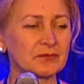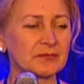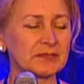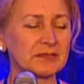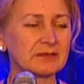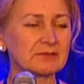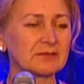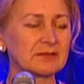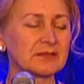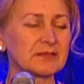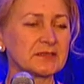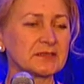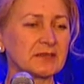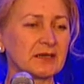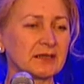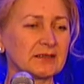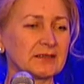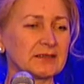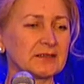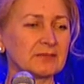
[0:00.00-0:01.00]
several
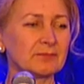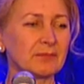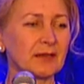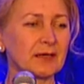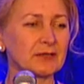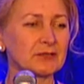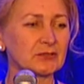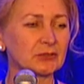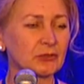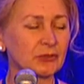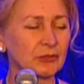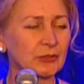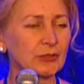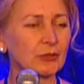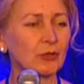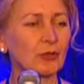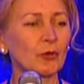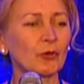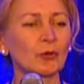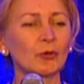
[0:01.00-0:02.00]
studies by Scott
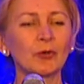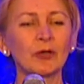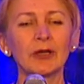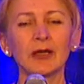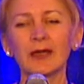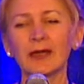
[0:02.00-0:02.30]
Lowe,